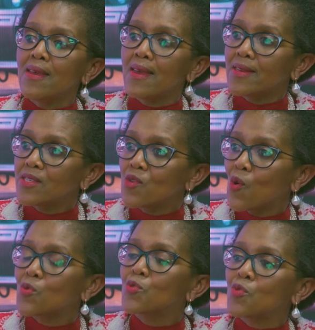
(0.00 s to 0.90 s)
and
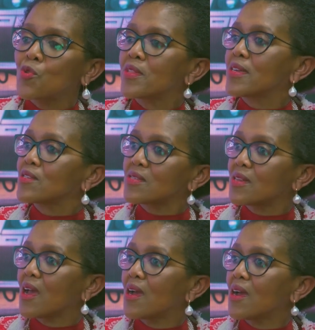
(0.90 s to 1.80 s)
also that
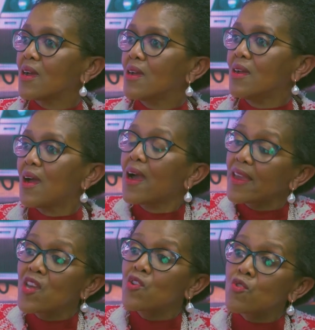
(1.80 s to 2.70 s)
are
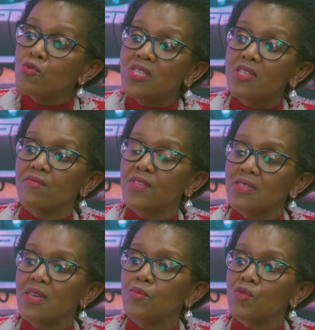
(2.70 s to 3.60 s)
inclusive in
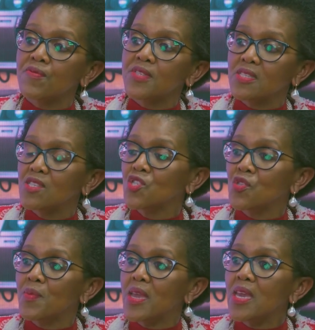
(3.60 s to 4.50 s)
terms of
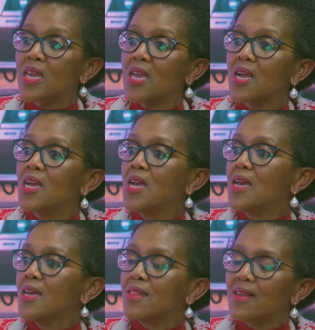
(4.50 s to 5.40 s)
decision making,
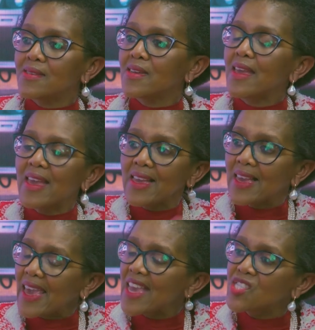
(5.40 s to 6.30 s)
that are
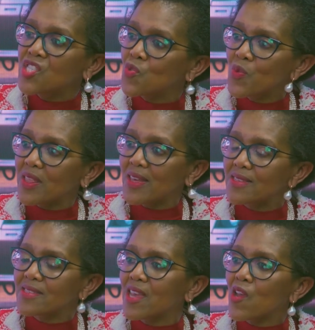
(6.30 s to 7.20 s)
engaged with their
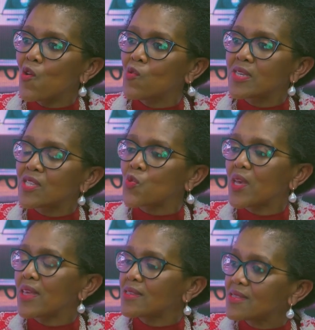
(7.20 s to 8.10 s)
stakeholders,
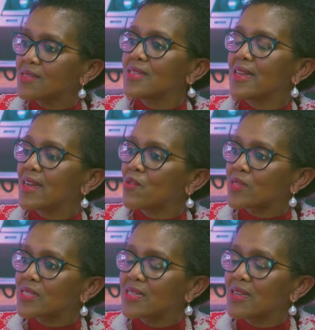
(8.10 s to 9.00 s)
whether it's internal
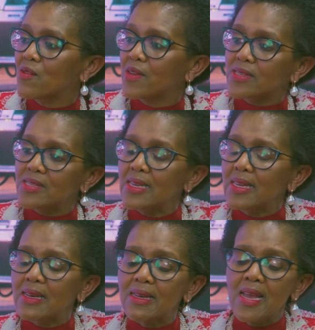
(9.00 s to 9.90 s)
or
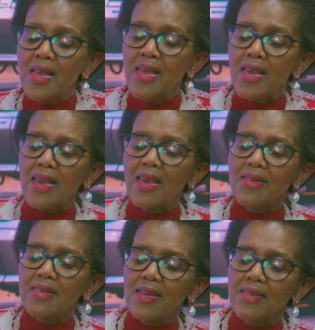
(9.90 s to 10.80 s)
external.
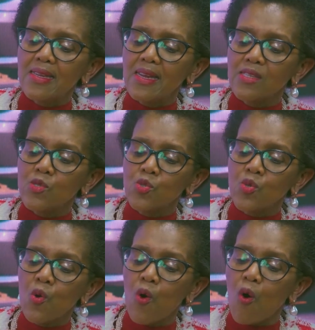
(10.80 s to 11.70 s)
And
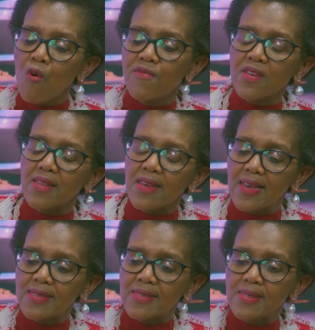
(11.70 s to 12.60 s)
so over the
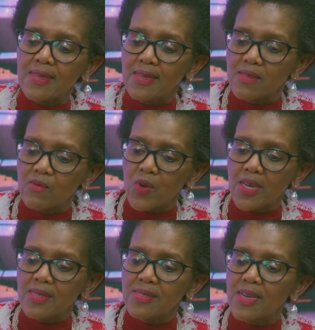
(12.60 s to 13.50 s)
years, and when
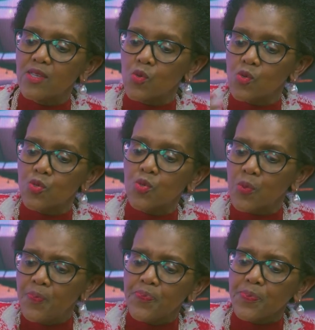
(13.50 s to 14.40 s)
I start also